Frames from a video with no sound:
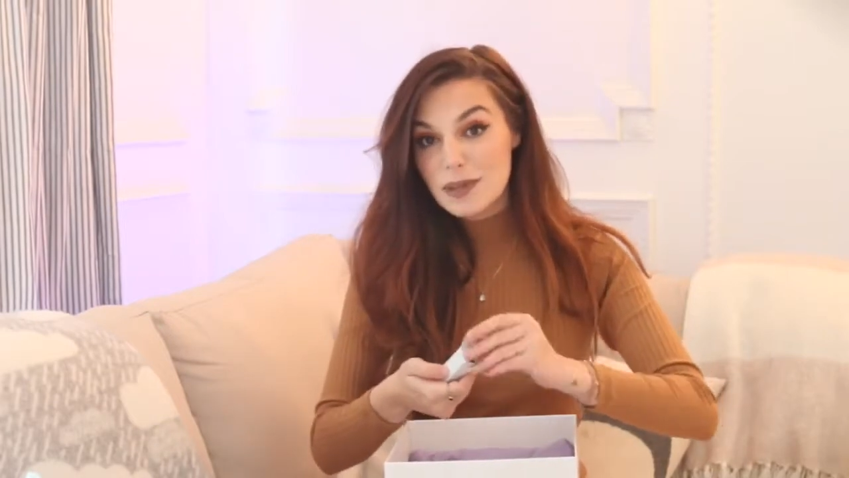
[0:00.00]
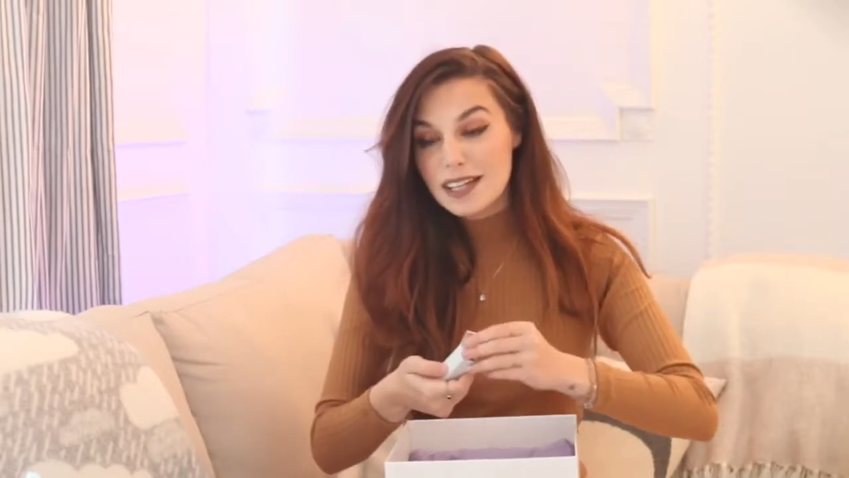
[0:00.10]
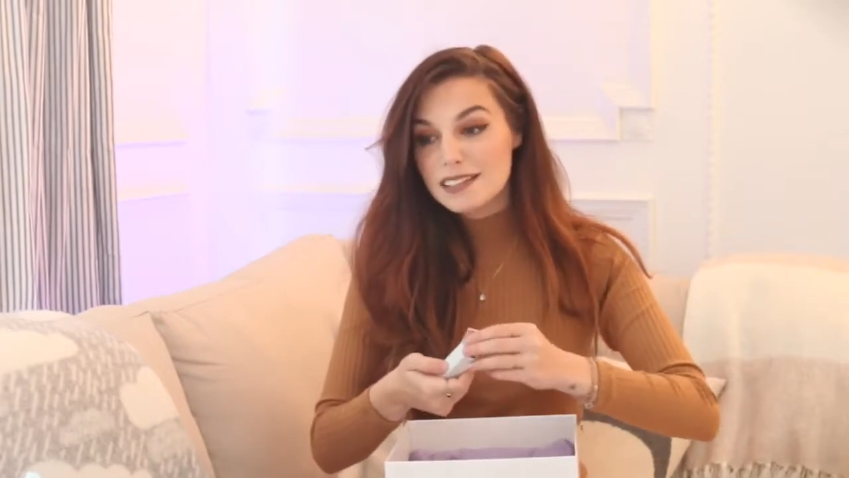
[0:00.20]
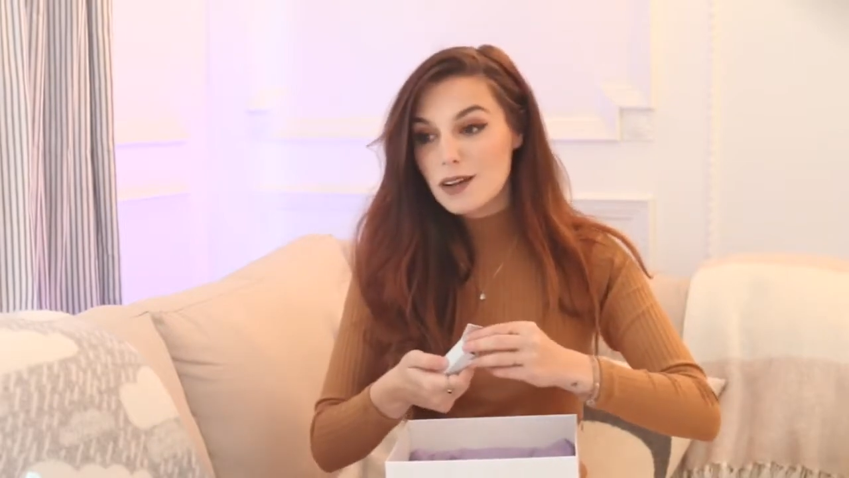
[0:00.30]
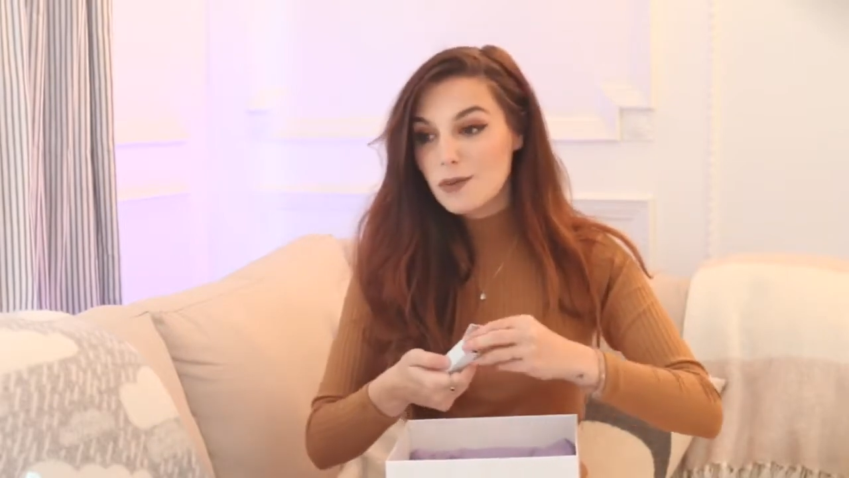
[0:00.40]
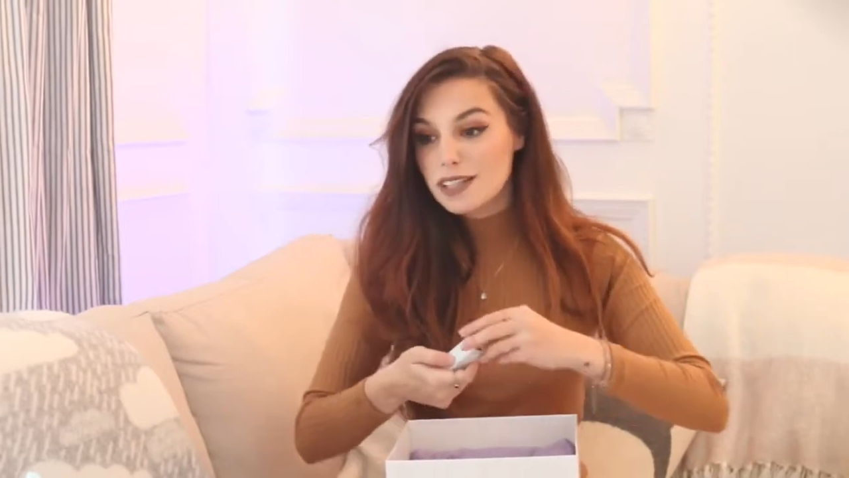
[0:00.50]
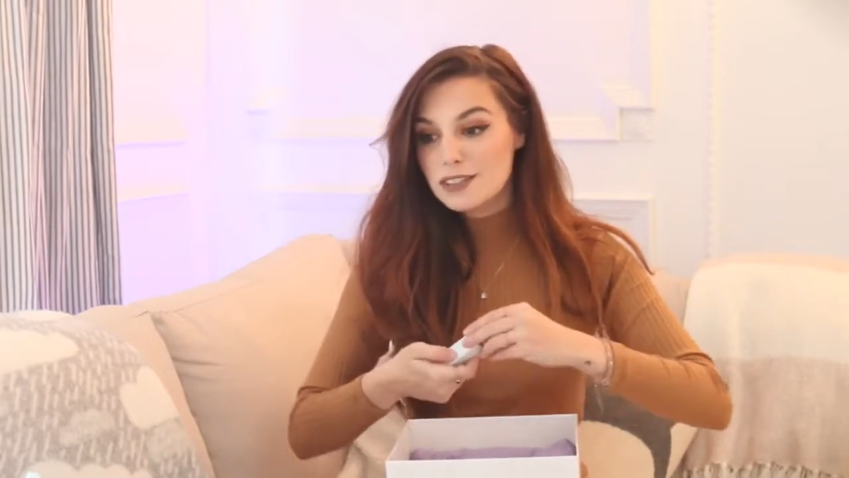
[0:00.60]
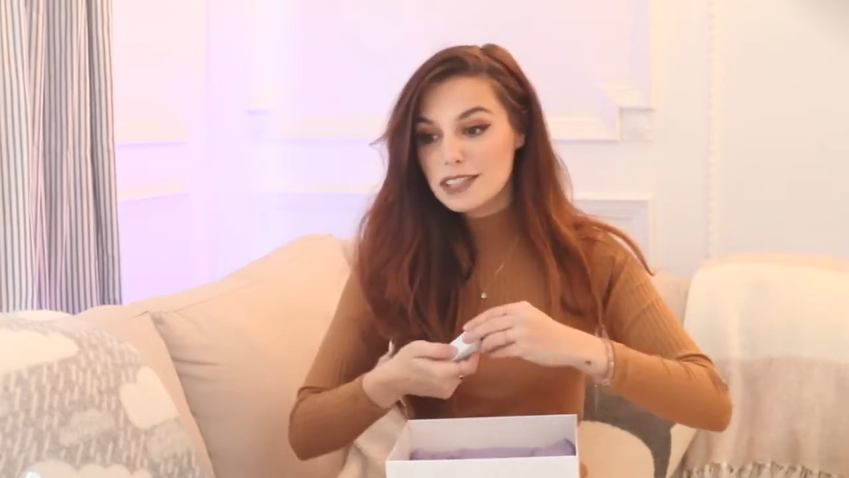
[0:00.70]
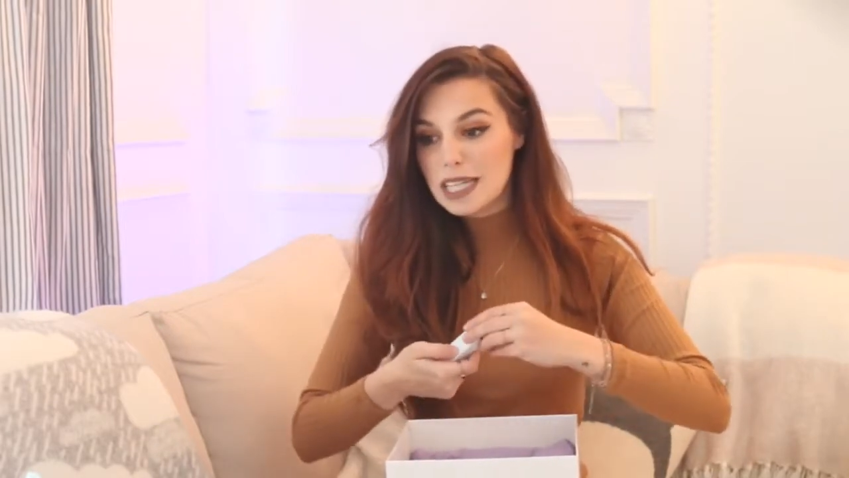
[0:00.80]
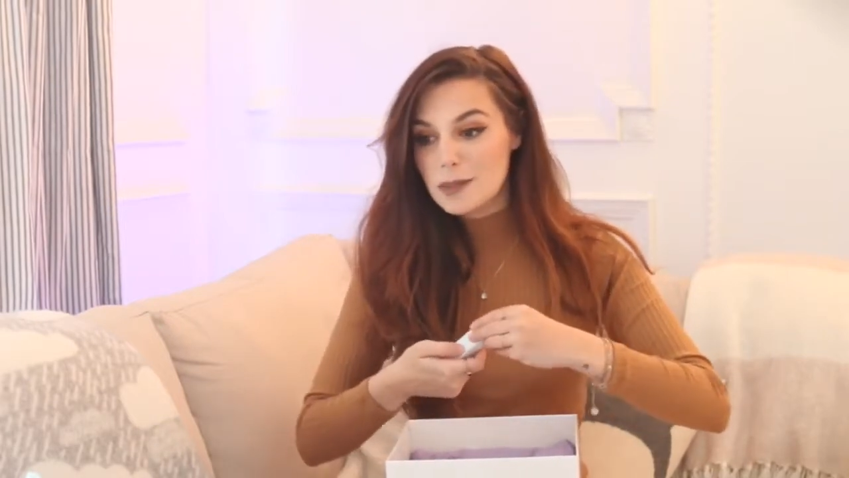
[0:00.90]
because I wanted
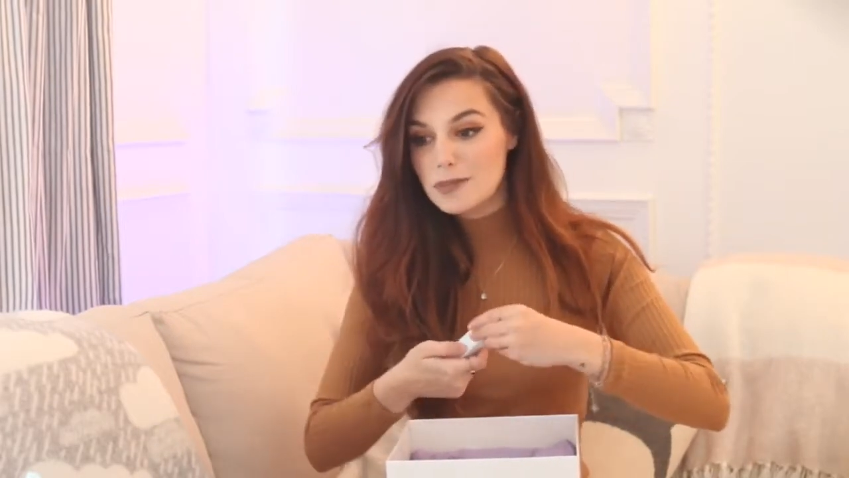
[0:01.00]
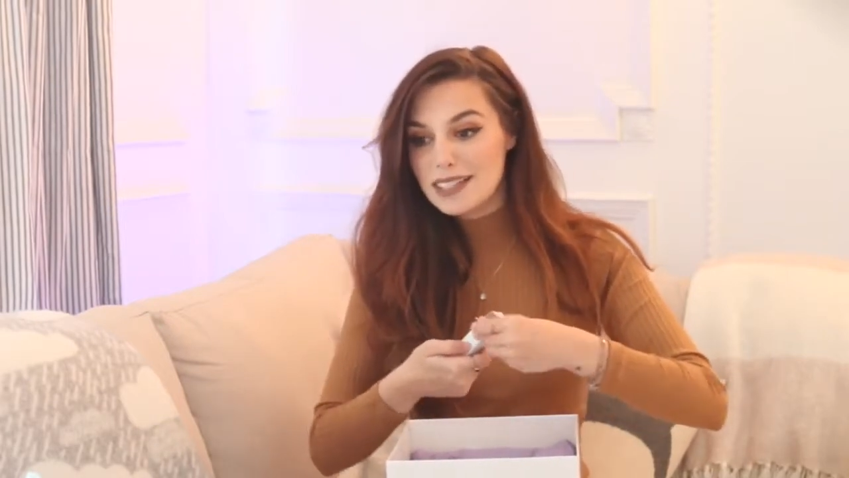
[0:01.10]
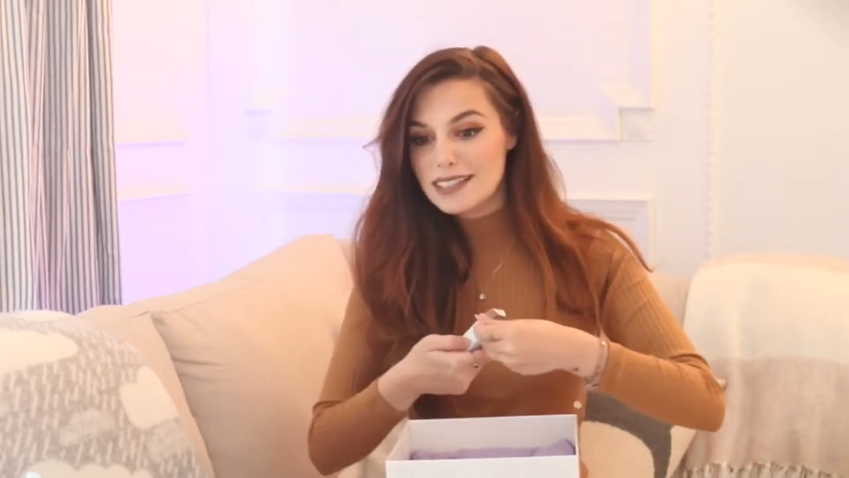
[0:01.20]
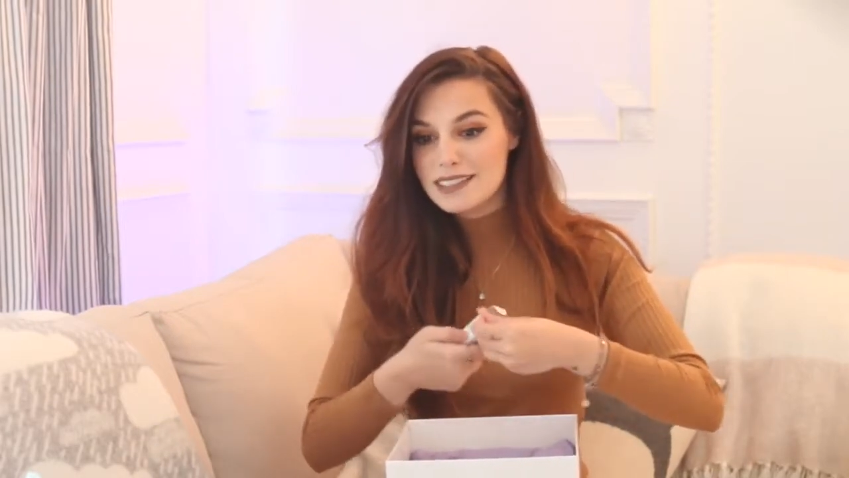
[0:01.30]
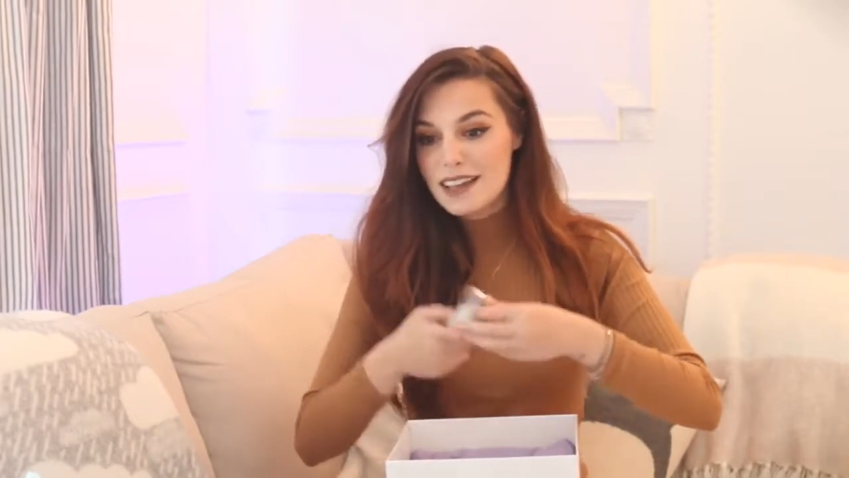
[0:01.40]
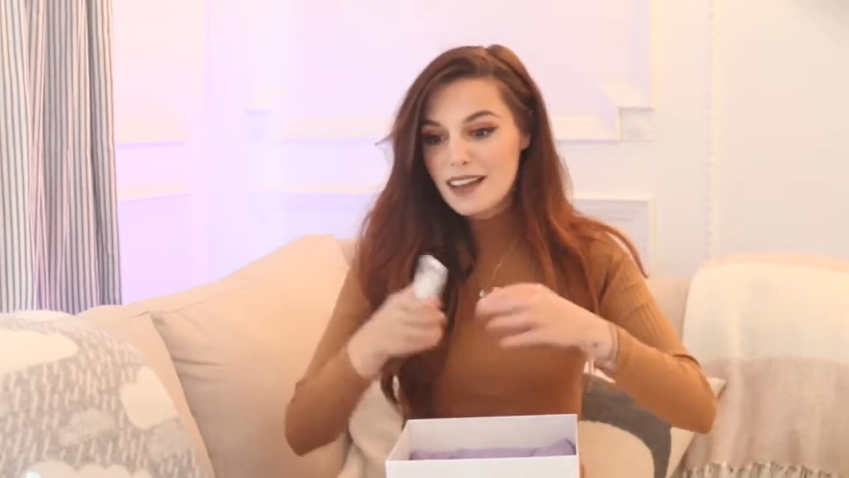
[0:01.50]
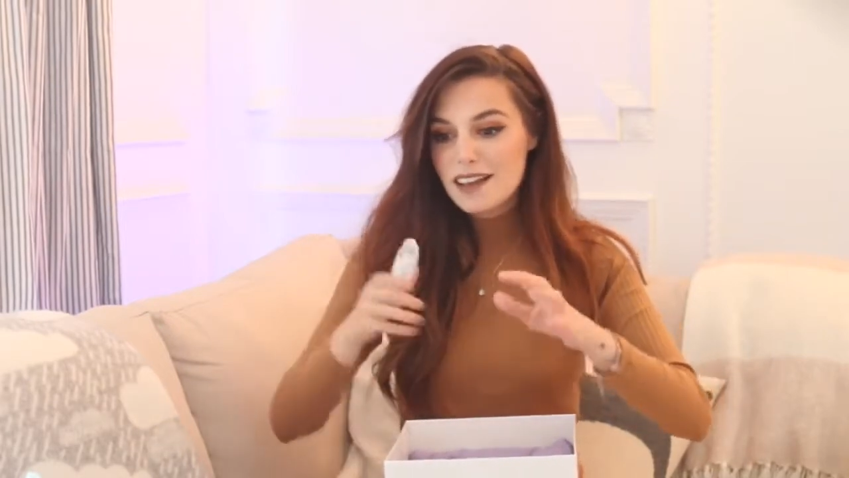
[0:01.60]
to keep this